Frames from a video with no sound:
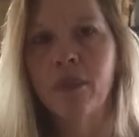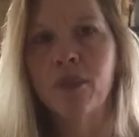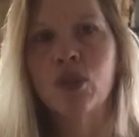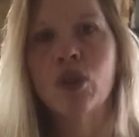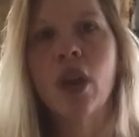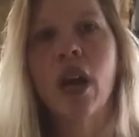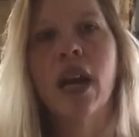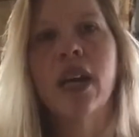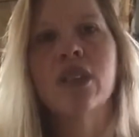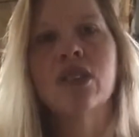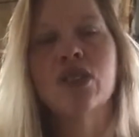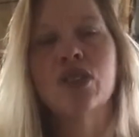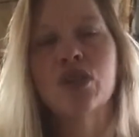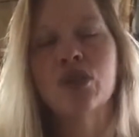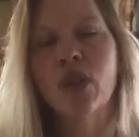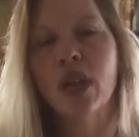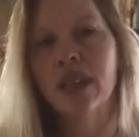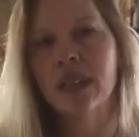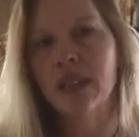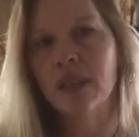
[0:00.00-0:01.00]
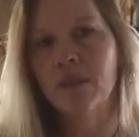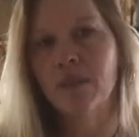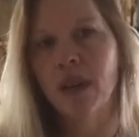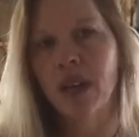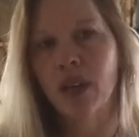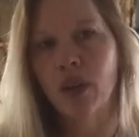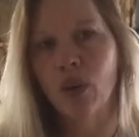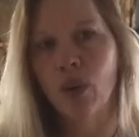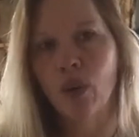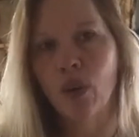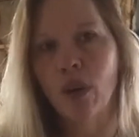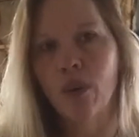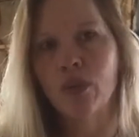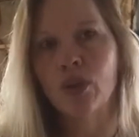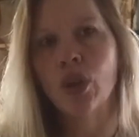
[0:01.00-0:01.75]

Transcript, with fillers: I'm trying to strengthen my core.